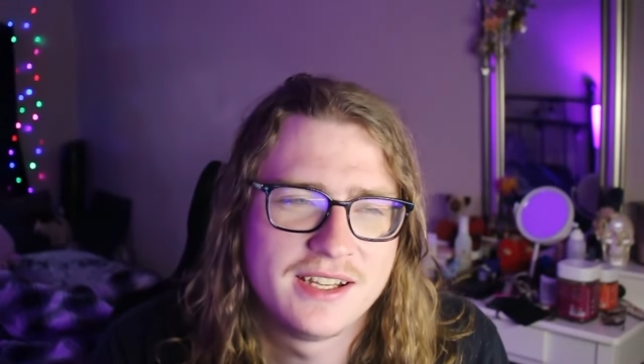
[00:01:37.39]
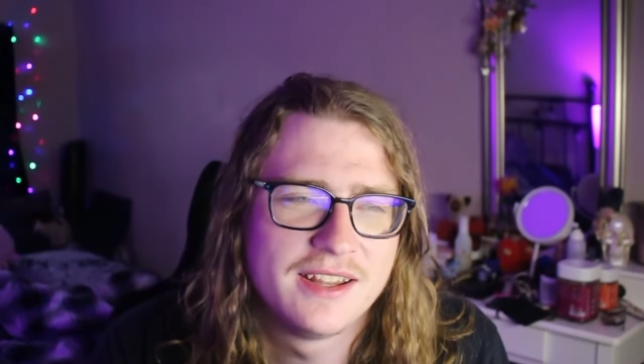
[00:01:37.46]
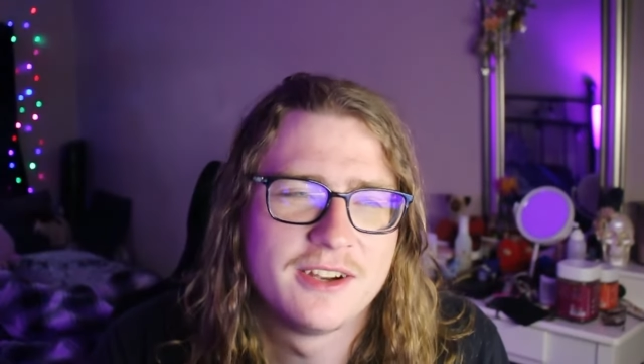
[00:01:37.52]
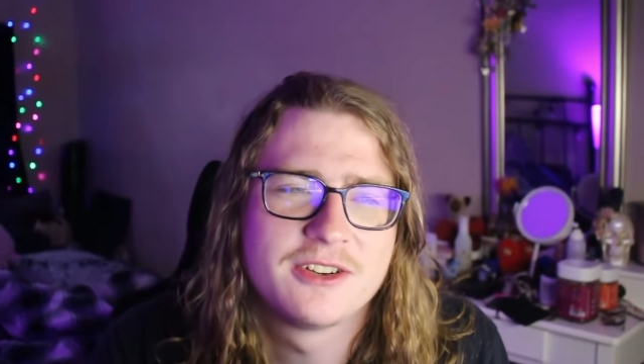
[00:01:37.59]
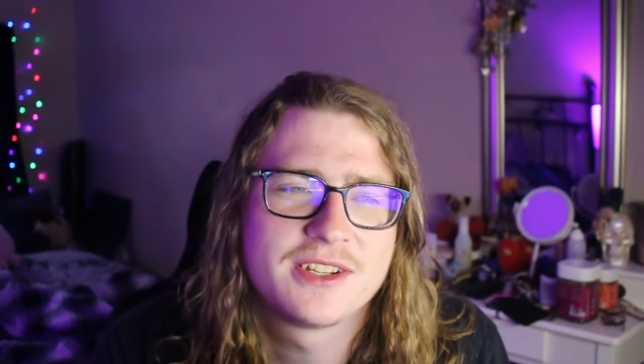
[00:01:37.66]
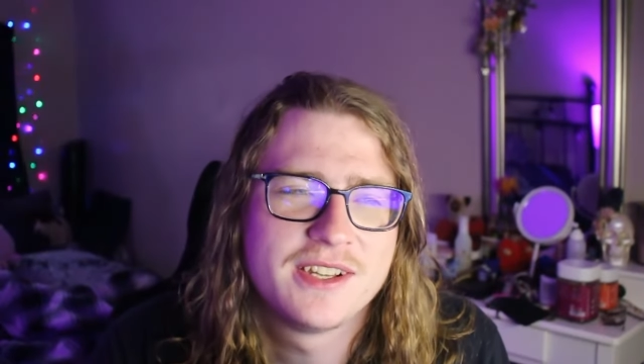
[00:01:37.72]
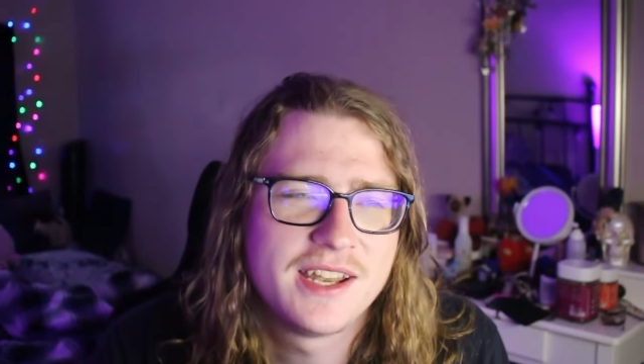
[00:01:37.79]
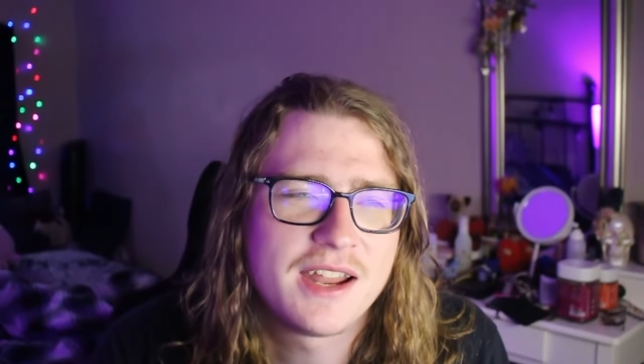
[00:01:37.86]

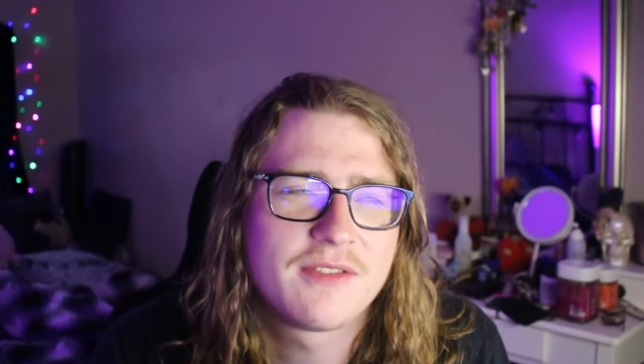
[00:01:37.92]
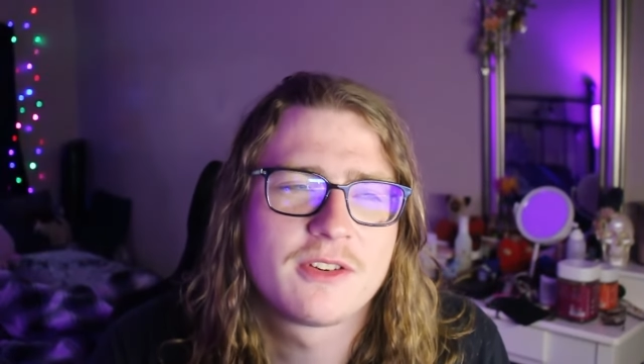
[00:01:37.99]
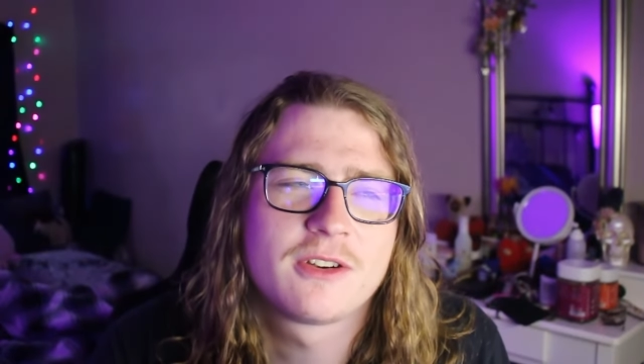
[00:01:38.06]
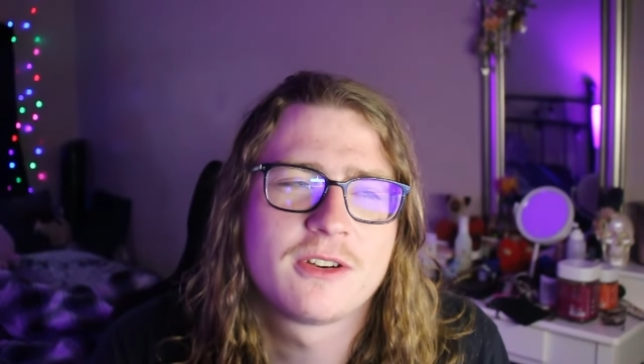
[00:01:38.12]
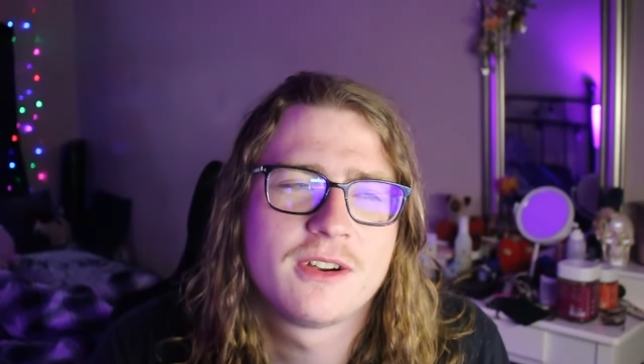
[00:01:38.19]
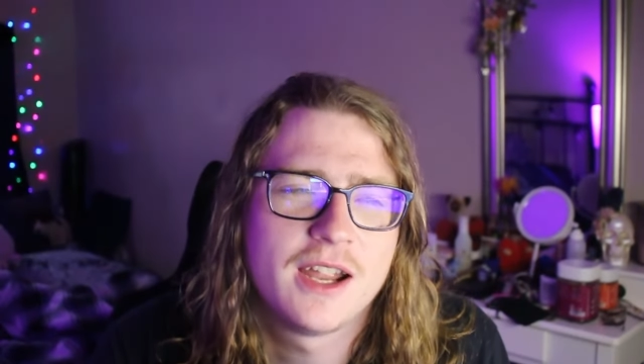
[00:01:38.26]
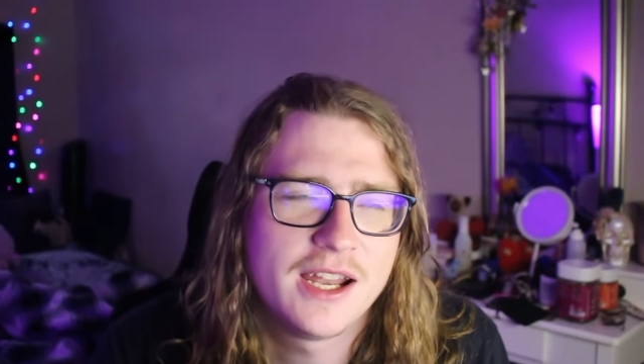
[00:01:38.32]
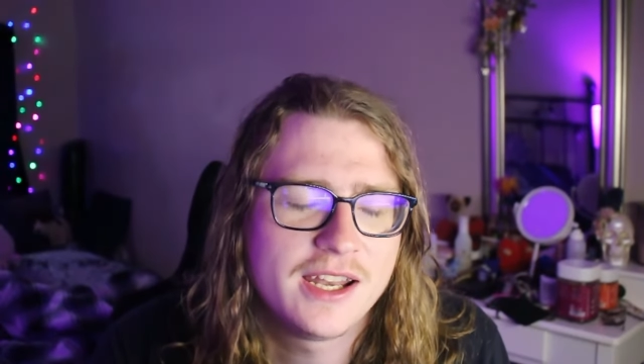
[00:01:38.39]
There's
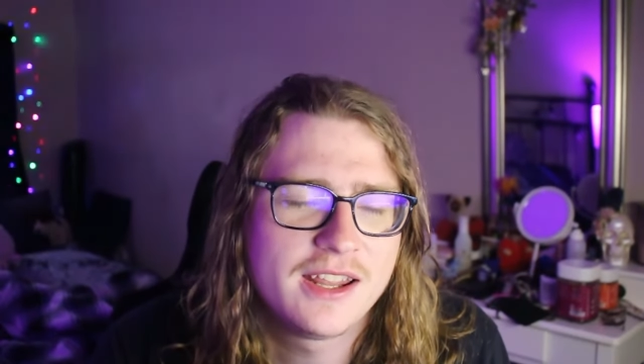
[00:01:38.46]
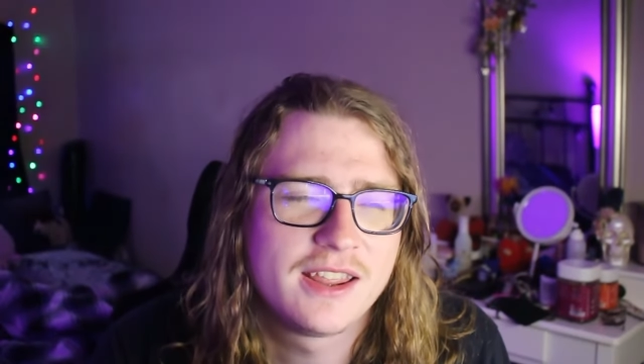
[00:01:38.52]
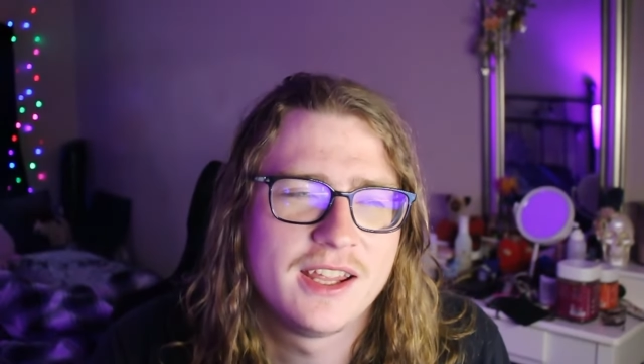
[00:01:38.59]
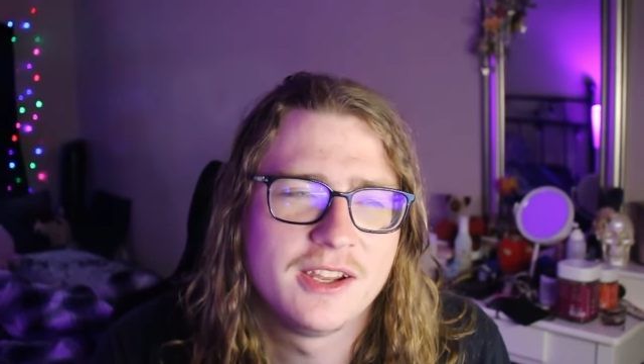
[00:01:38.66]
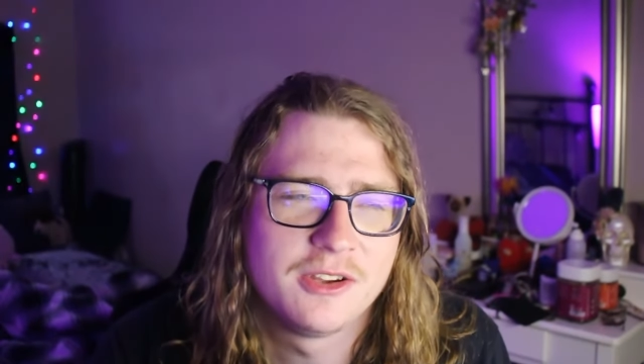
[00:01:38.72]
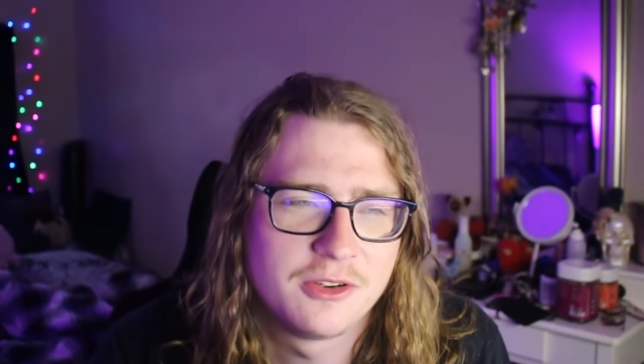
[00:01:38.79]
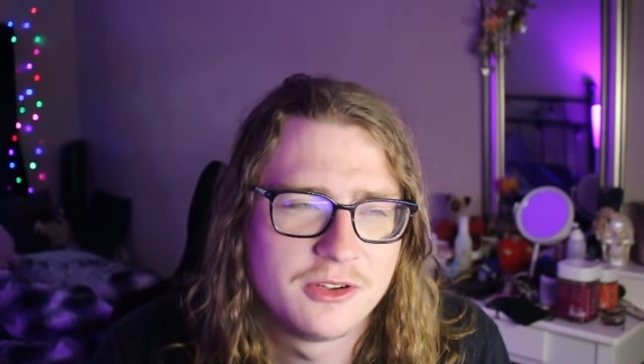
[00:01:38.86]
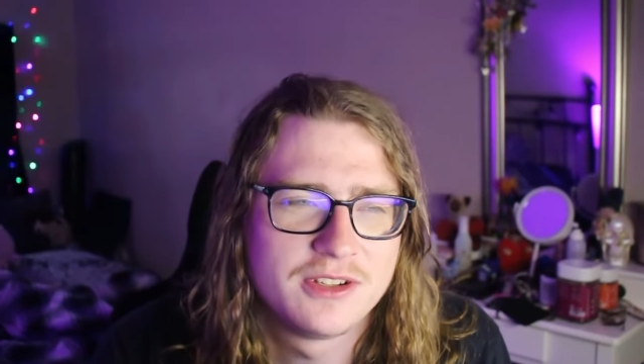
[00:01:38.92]
never
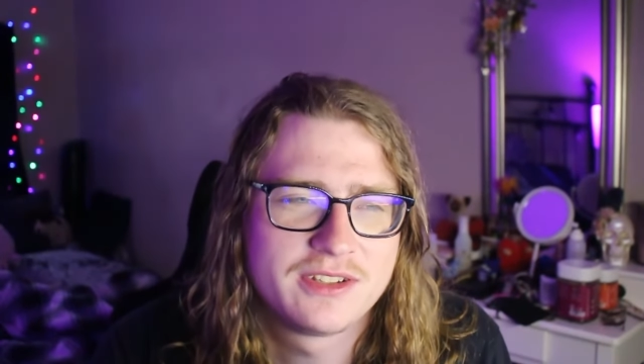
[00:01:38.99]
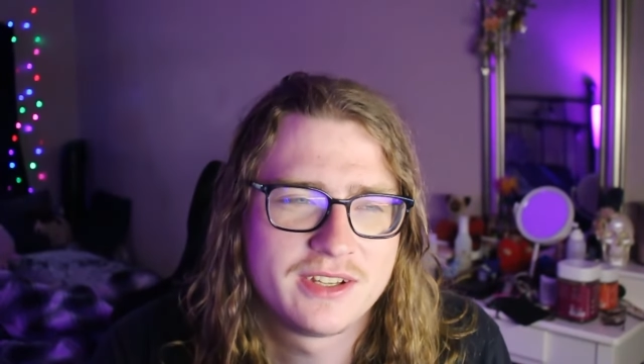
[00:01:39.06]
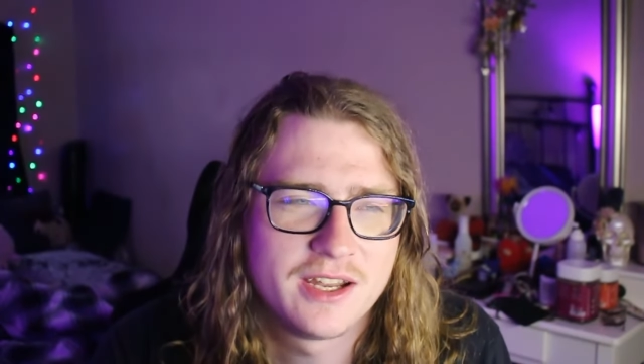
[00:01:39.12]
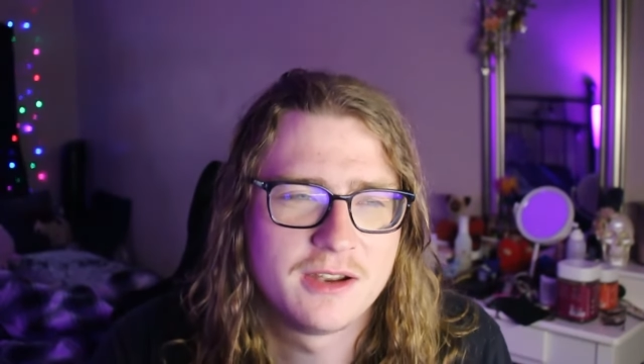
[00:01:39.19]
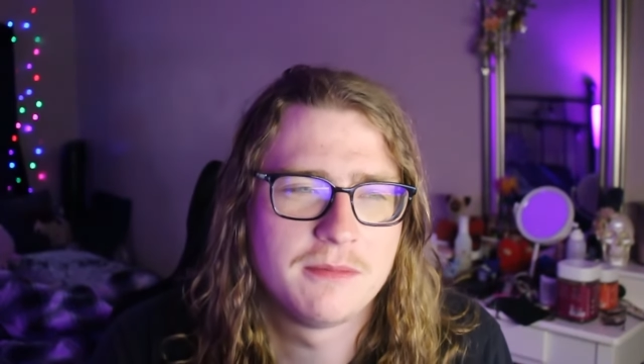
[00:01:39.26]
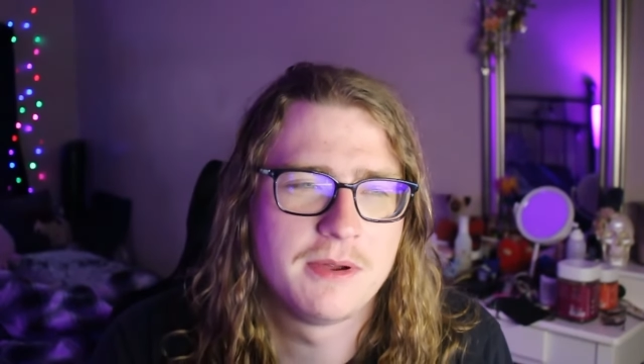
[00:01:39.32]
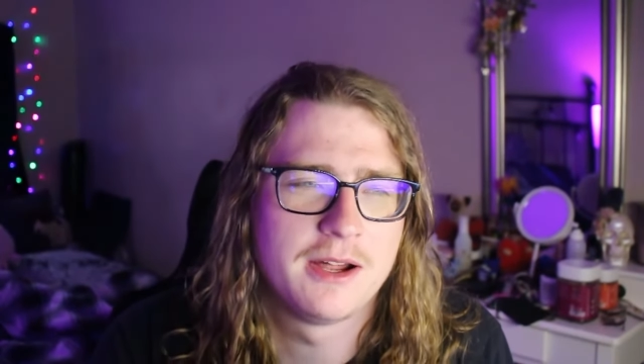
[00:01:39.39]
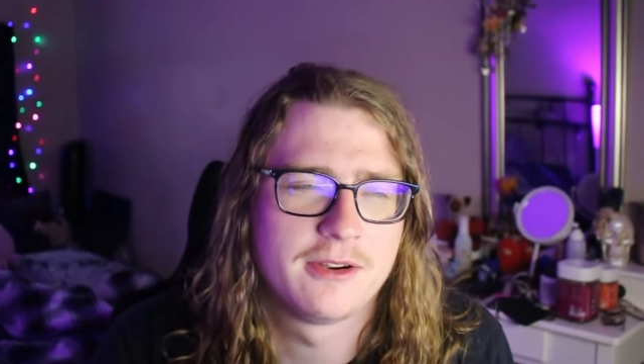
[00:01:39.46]
anything good said
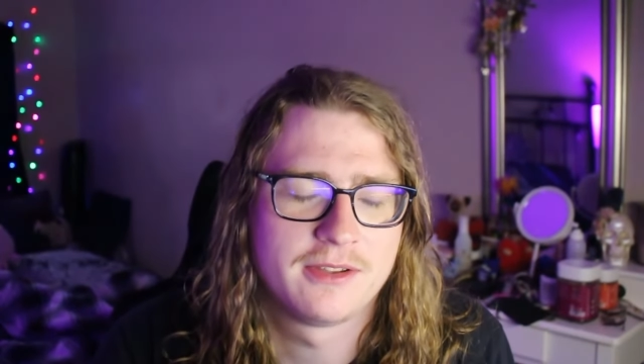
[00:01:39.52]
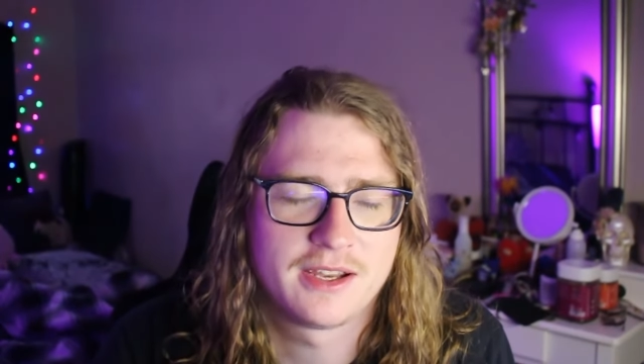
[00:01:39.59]
about